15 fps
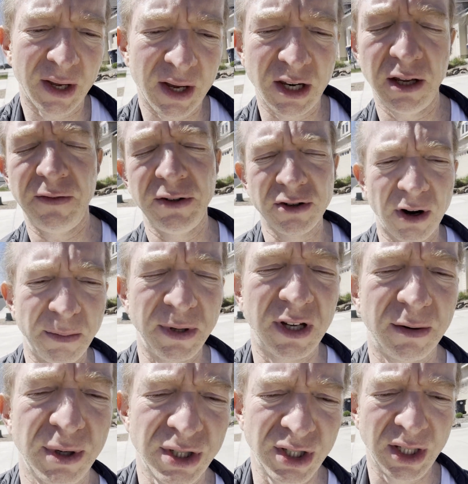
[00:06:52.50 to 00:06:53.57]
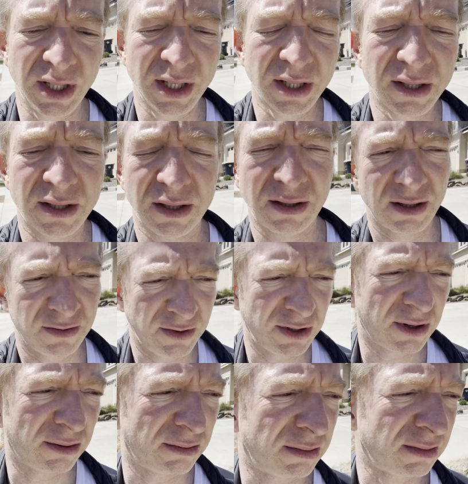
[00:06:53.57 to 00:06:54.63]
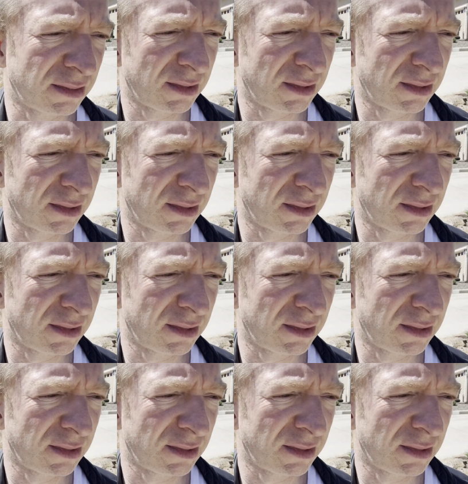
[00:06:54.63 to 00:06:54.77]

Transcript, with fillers: And if you don't become a genius, if you don't